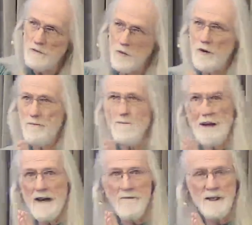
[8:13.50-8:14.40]
would
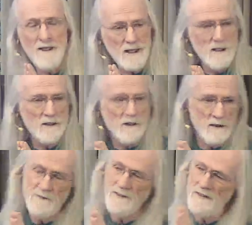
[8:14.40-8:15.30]
have been either
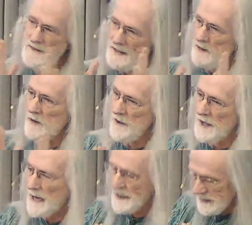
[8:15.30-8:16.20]
50 or
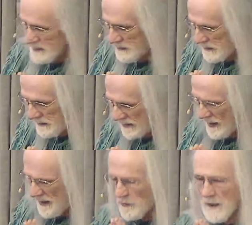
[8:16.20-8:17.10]
90, in
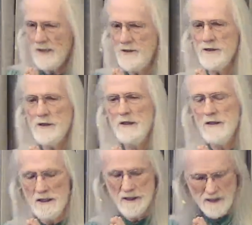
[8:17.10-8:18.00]
that range,
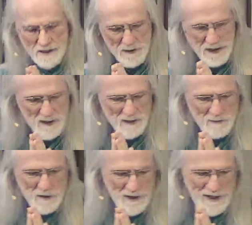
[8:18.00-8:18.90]
depending
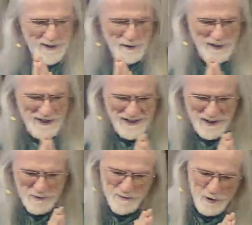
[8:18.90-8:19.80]
upon when he
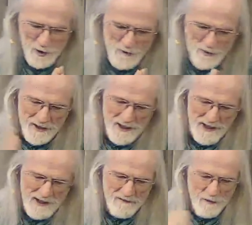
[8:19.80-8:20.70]
was born. But
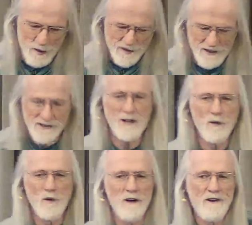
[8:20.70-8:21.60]
in
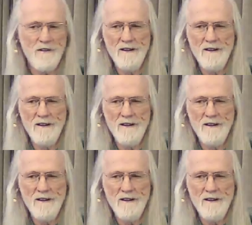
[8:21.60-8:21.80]
461,